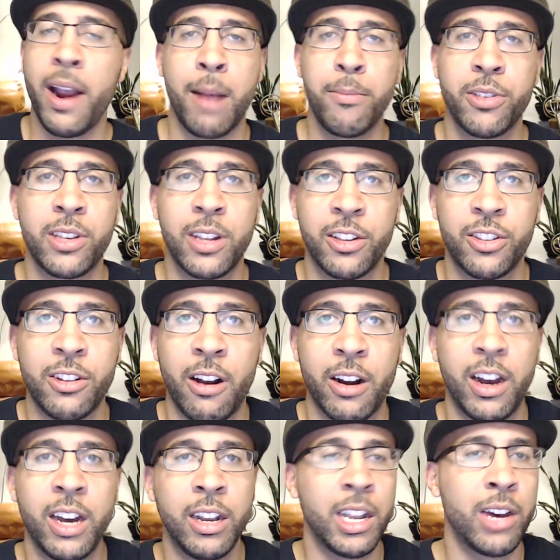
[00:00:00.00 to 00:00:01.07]
I'm just going to start
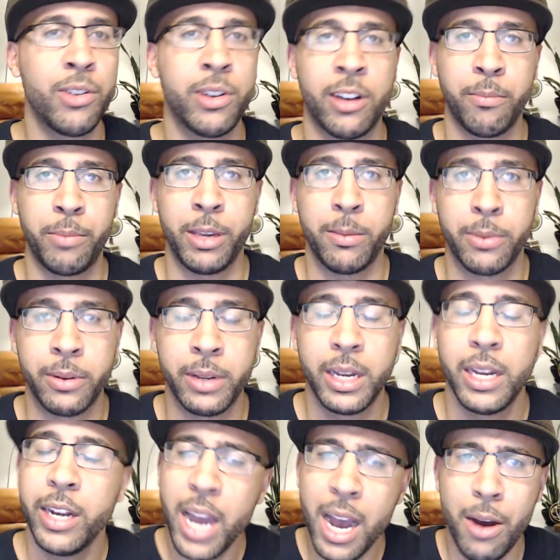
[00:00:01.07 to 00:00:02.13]
unloading on people.
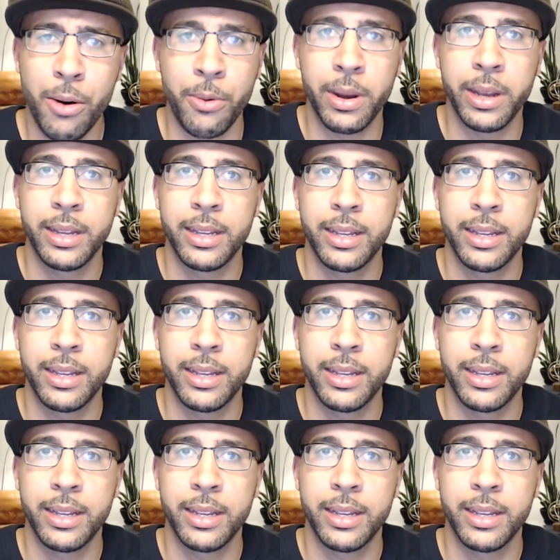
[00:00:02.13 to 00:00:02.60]
No.